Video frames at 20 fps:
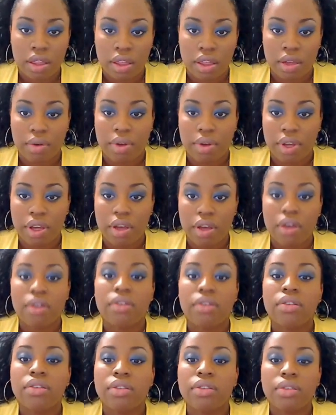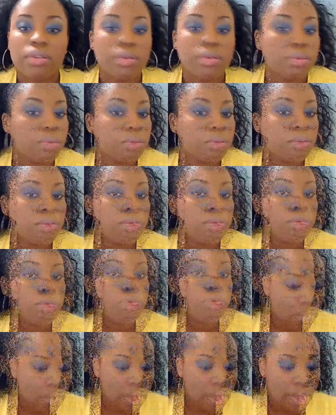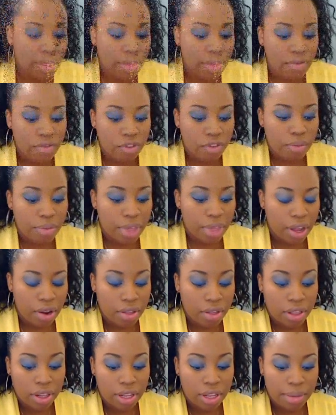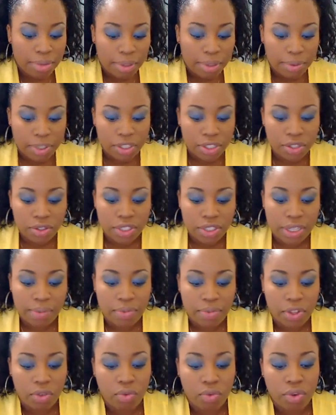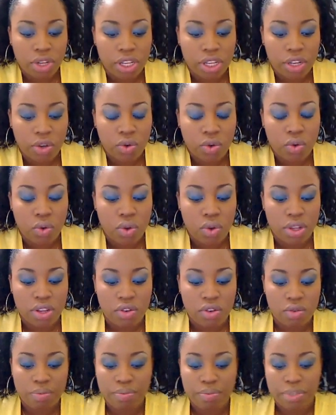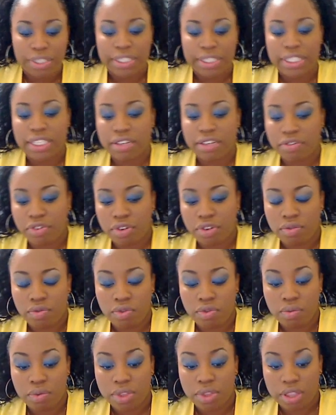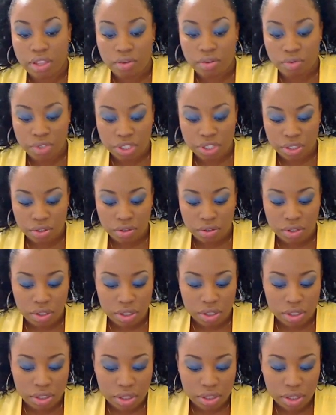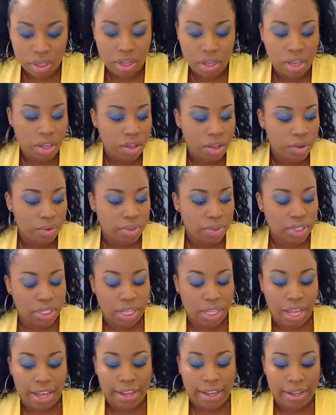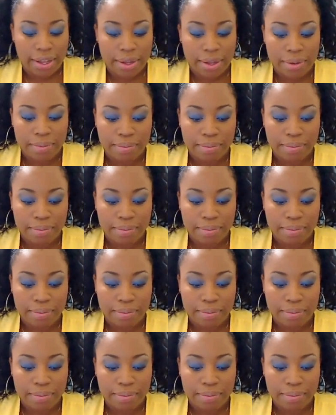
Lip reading: There we go. And then from there, the lips, I'm going to do something really cool, a little bit different from what the original look is like.